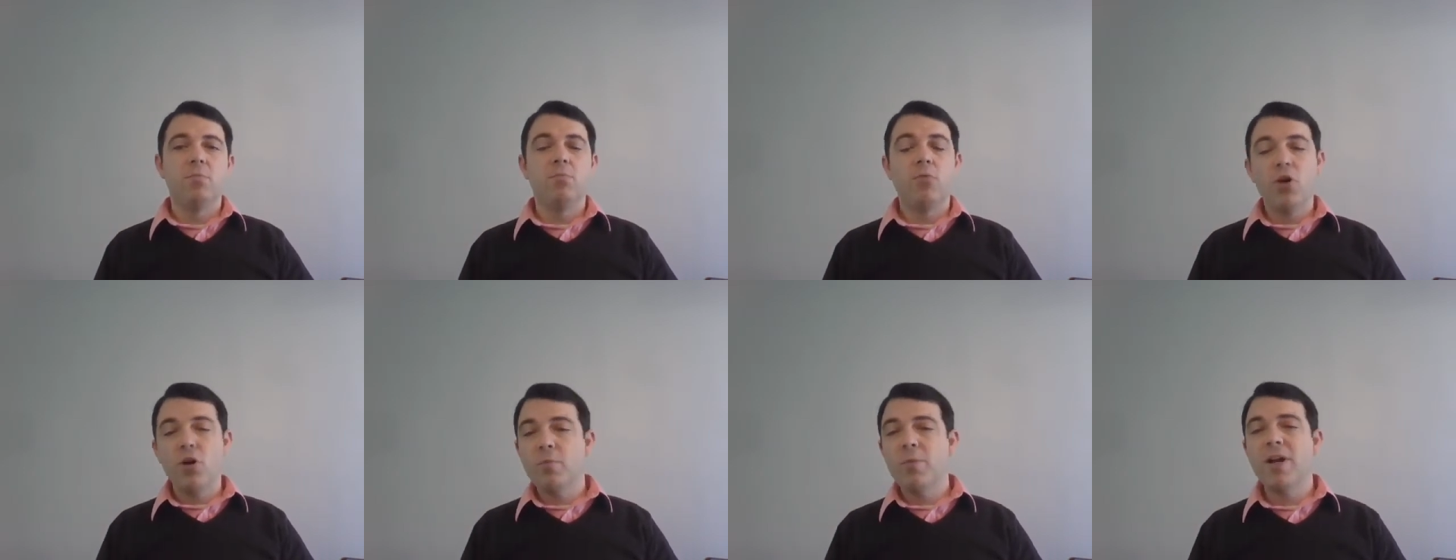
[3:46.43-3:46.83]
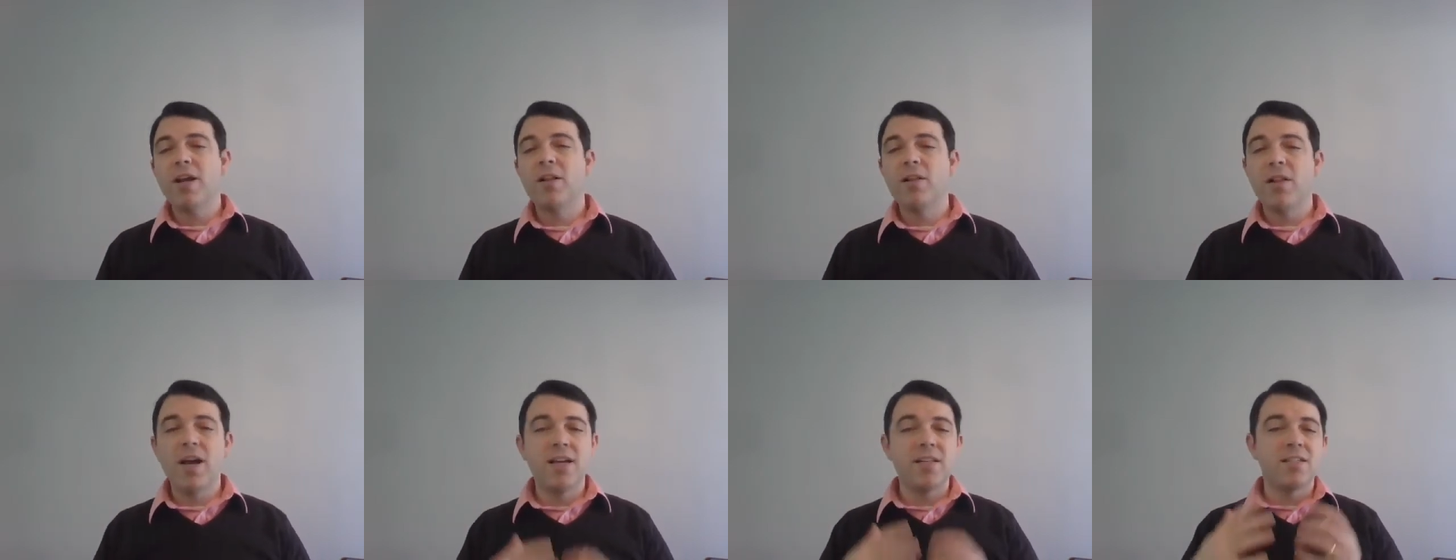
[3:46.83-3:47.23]
Part of my
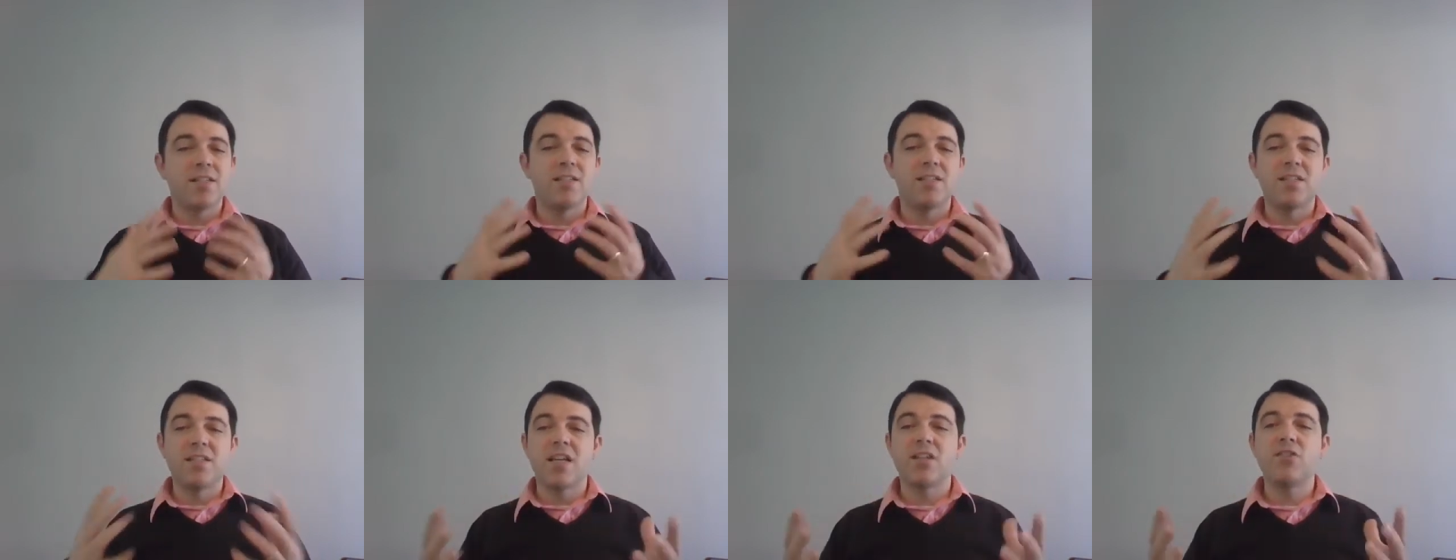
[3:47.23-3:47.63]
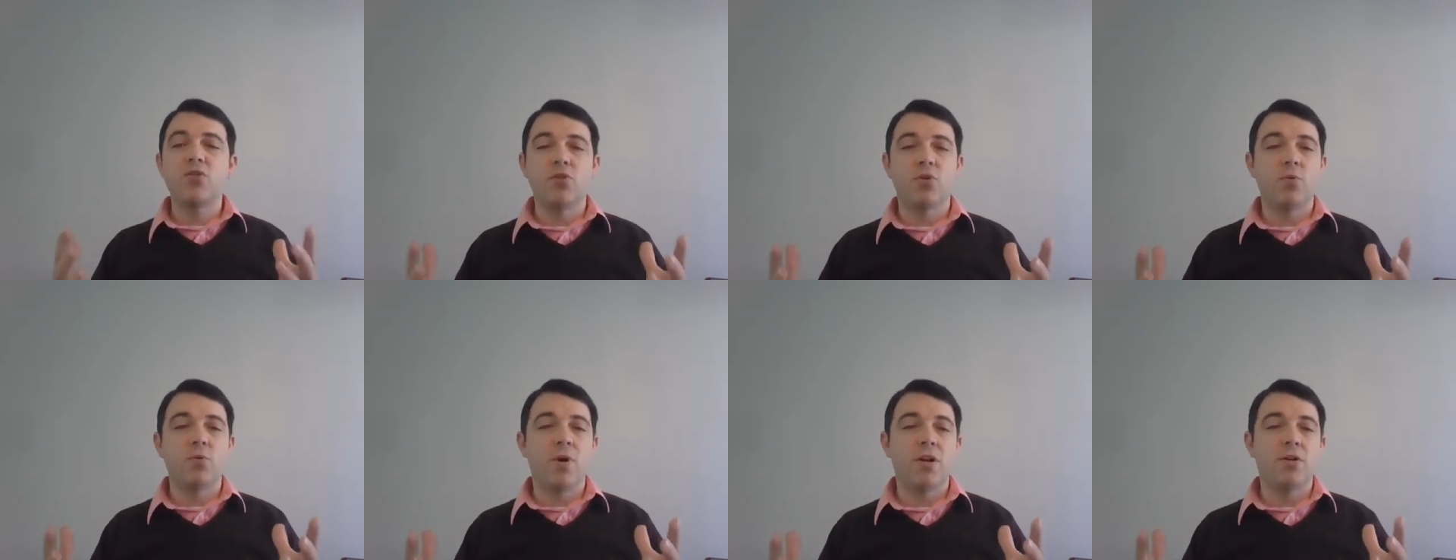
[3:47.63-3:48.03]
class is
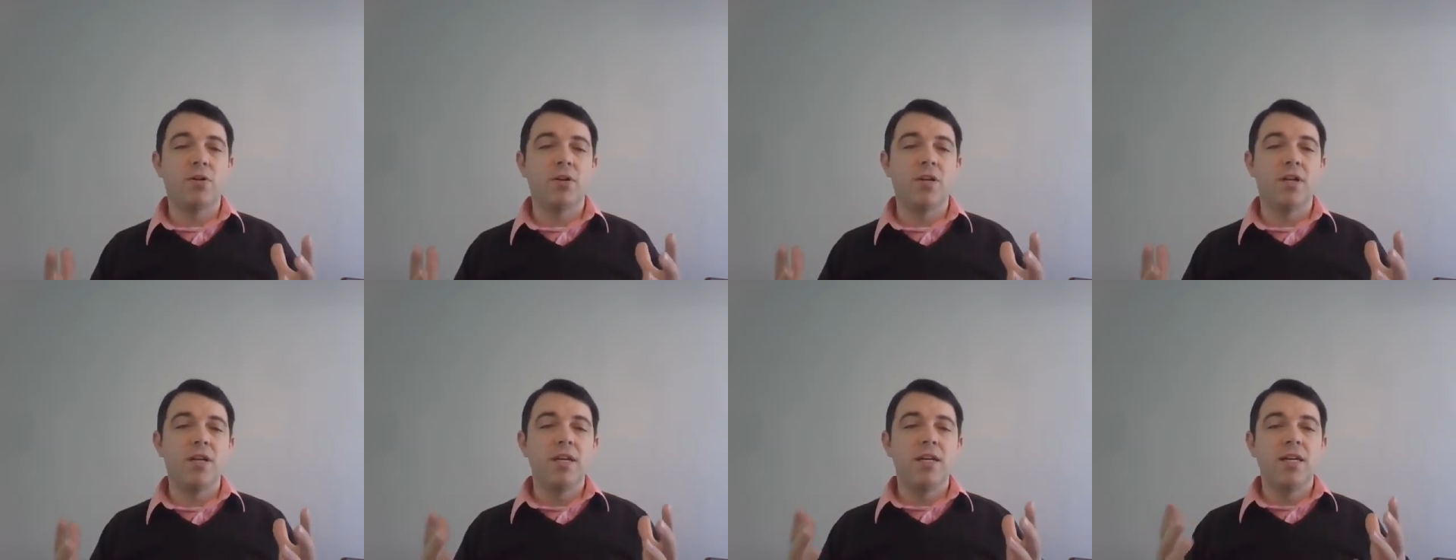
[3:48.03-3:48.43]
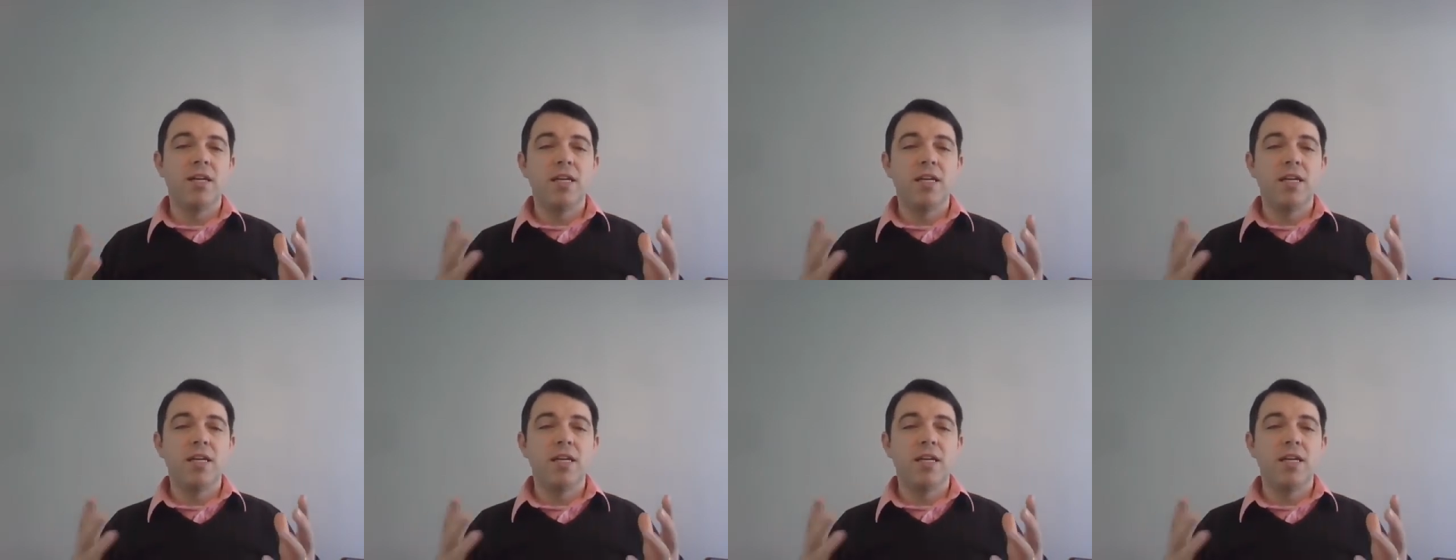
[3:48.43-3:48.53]
centered around